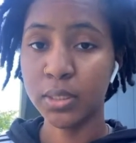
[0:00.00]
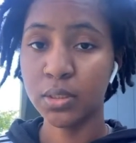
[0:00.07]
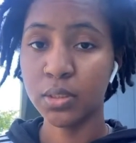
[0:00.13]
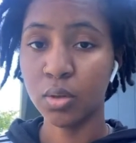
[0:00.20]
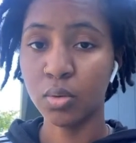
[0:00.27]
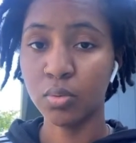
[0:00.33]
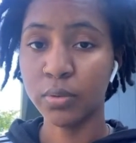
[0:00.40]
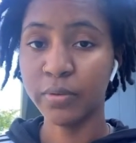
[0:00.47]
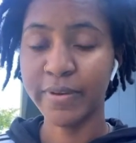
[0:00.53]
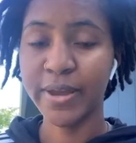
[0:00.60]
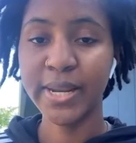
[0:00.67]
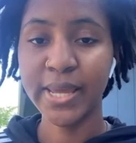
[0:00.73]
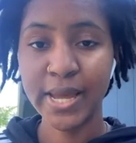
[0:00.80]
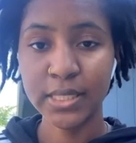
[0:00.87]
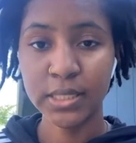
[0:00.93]
So the
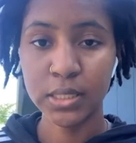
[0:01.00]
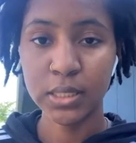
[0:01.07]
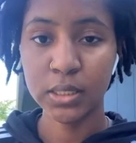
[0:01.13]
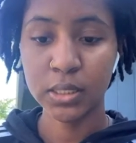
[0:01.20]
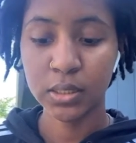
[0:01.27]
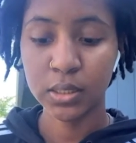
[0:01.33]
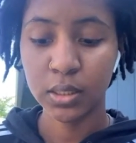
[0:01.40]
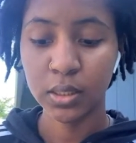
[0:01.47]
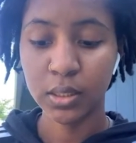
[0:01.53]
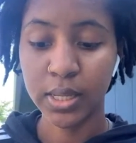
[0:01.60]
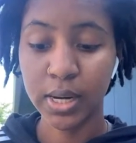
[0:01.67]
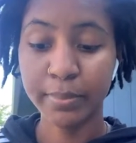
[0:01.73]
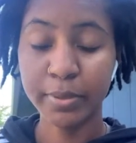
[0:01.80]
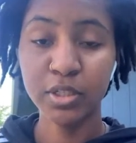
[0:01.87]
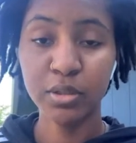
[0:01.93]
fatty acids that
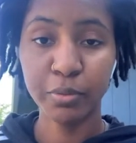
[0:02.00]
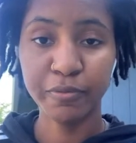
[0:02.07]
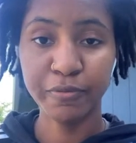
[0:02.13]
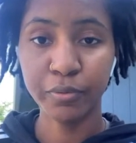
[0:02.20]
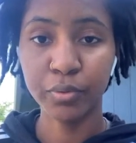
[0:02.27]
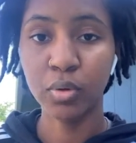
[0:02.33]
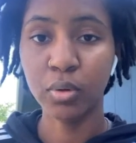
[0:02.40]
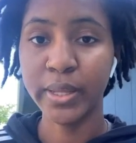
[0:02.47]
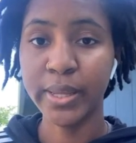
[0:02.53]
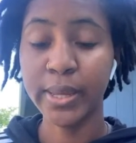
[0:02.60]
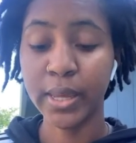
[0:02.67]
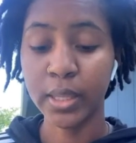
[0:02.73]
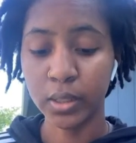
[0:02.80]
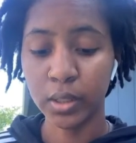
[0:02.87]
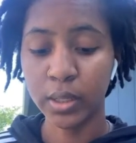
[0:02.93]
I mentioned before, oleic
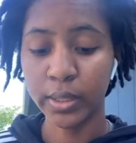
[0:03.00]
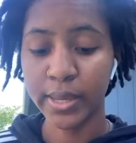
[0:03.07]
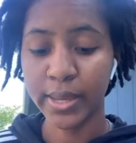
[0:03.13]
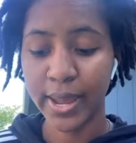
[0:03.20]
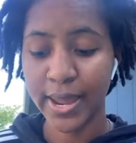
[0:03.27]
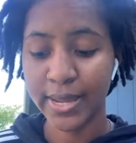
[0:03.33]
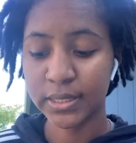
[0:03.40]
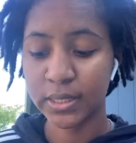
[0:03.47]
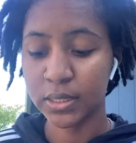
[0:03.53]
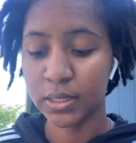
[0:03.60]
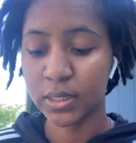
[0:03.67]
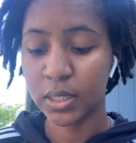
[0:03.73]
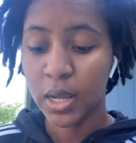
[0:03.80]
and linoleic acids,